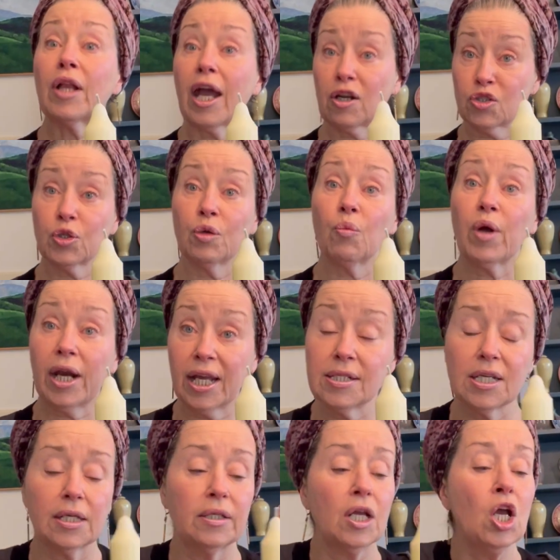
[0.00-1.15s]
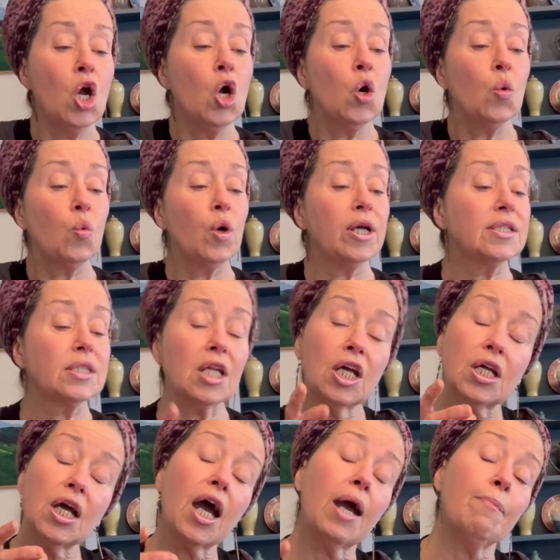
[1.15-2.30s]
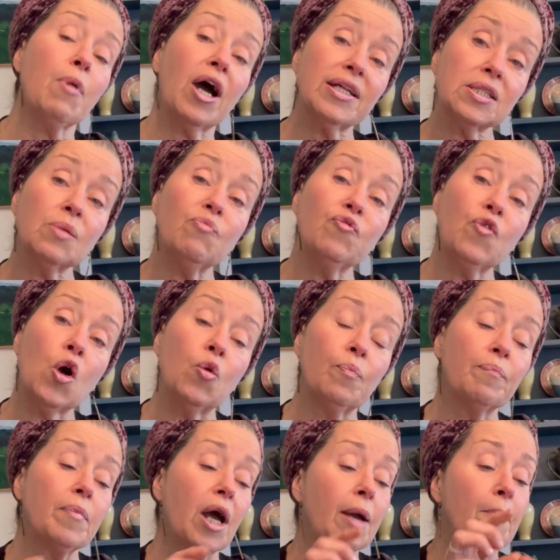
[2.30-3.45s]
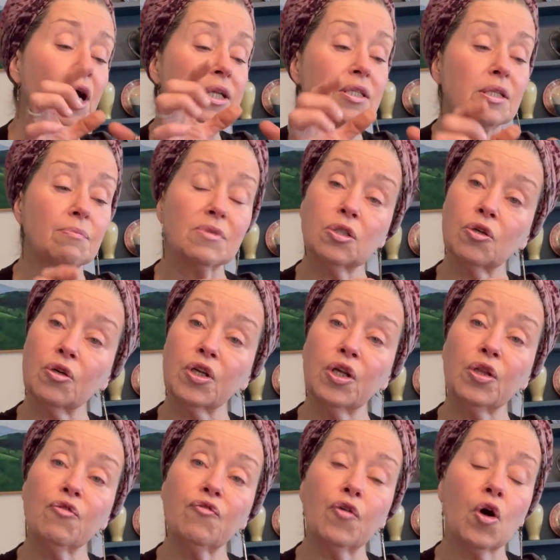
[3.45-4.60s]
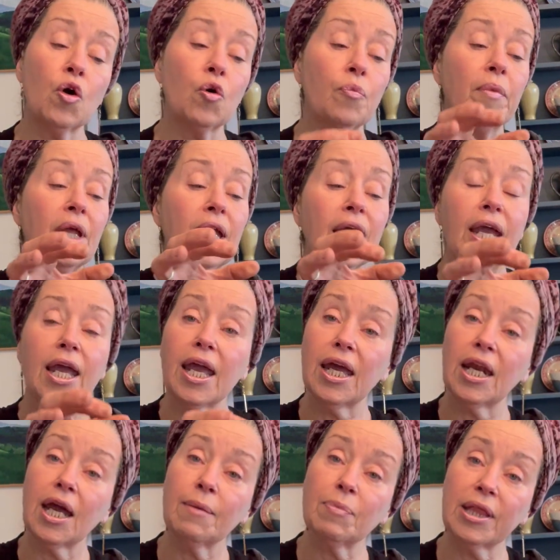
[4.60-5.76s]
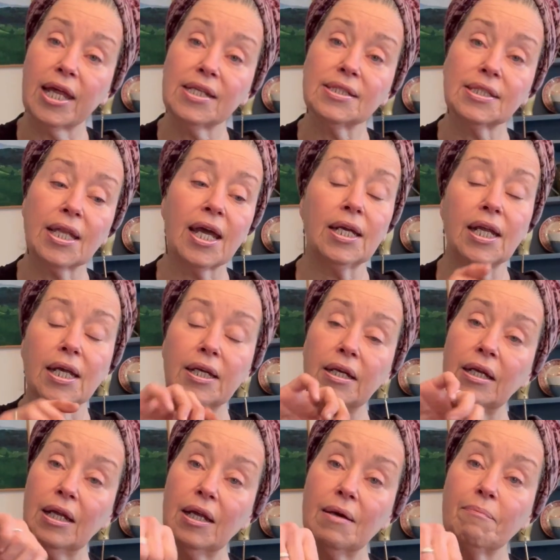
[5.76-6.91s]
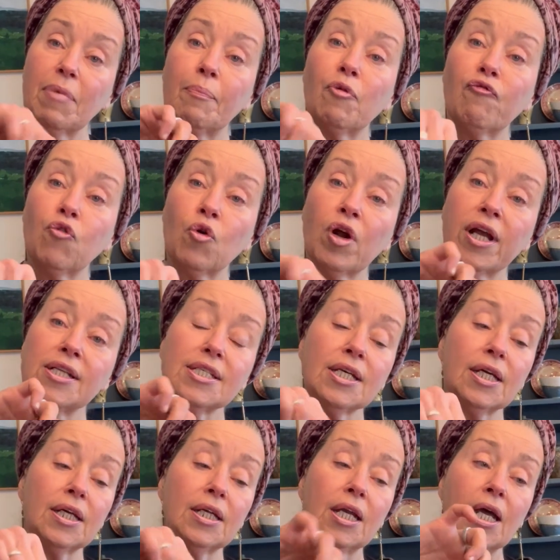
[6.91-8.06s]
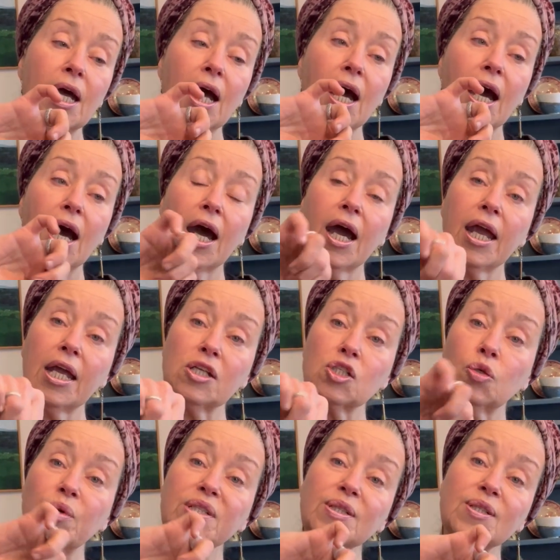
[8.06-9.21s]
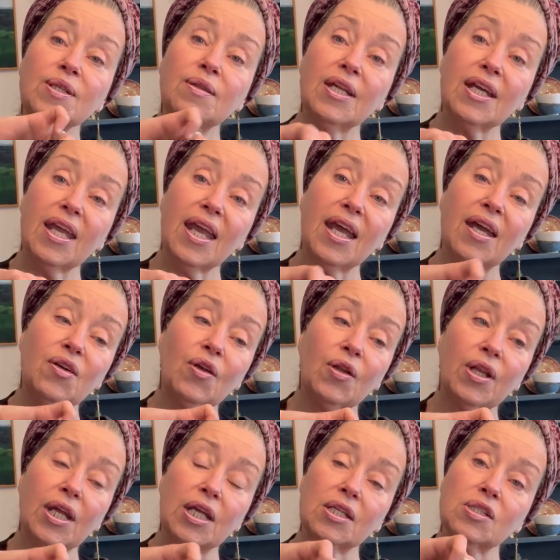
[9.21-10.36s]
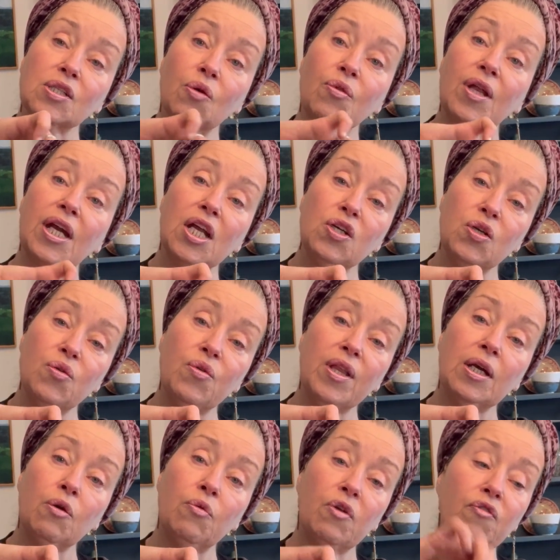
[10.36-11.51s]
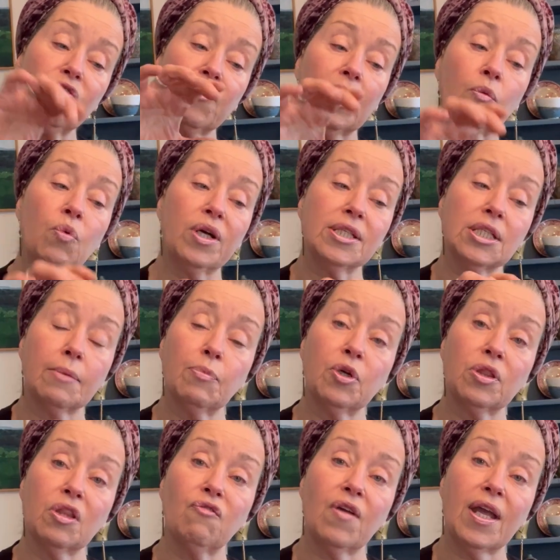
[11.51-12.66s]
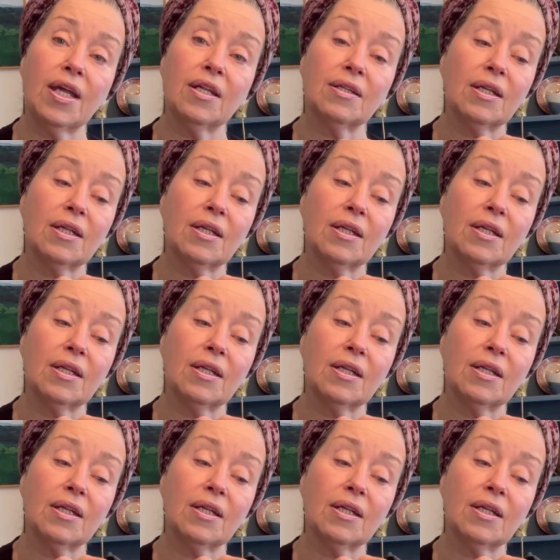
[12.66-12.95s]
actually what I did was I bought some foam. I bought some circular foam, and I placed that in. But before I did, I twisted the candle in so that I knew that it would fit once I put the